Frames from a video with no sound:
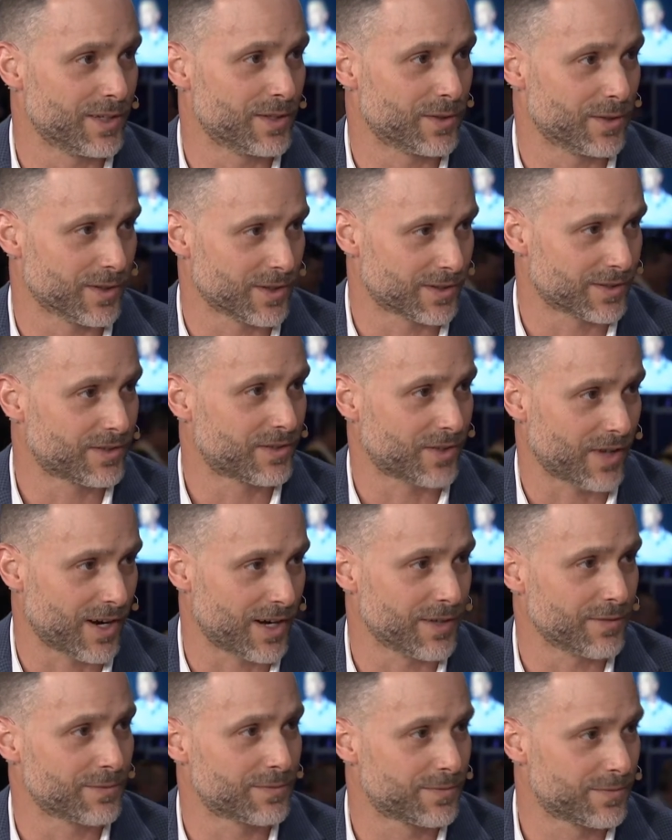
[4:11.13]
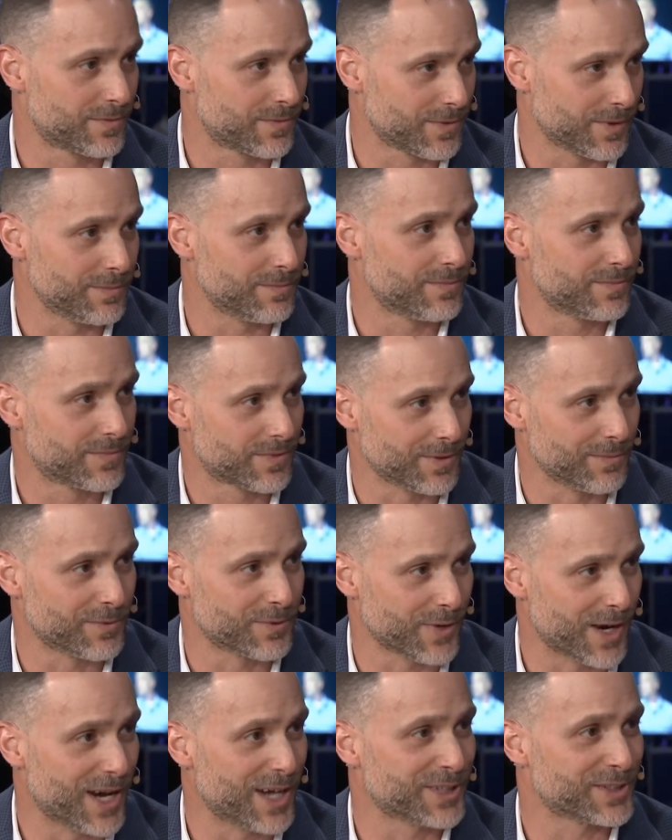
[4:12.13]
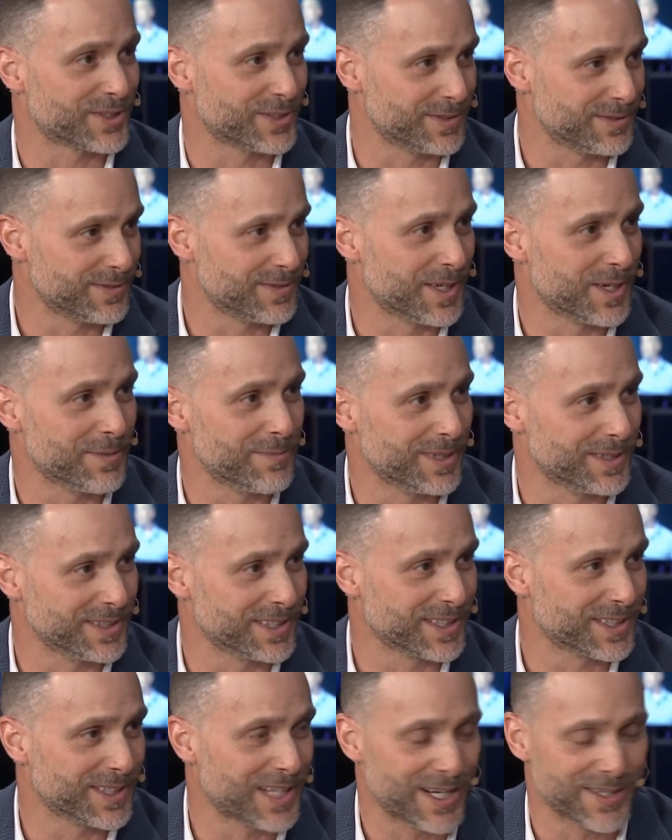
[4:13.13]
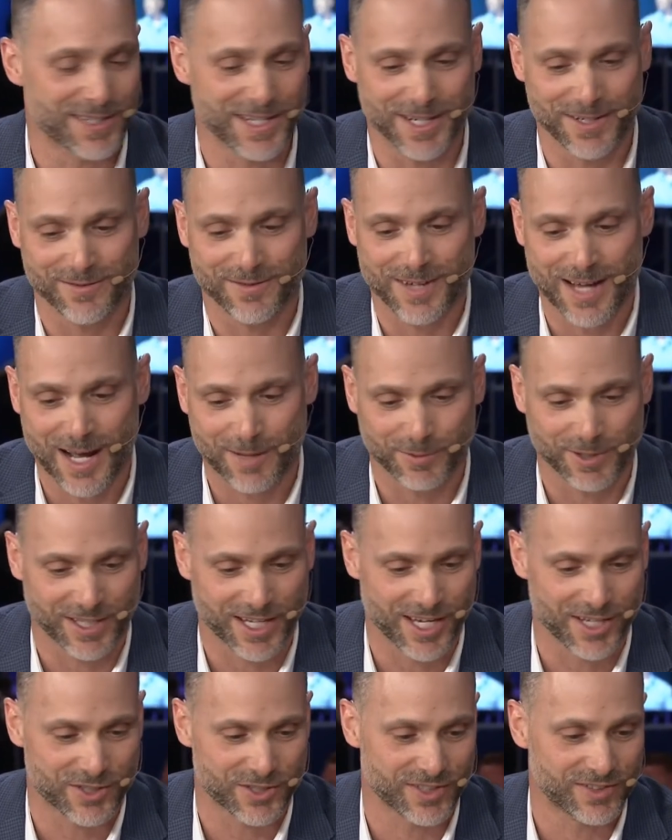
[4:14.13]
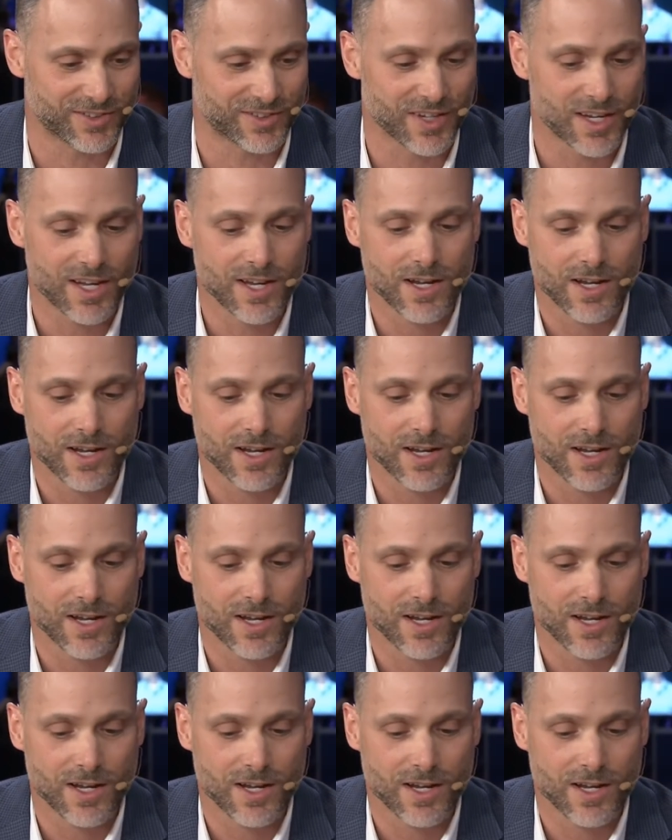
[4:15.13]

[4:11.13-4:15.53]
who are starting from, from fresh and you know, building cloud native applications,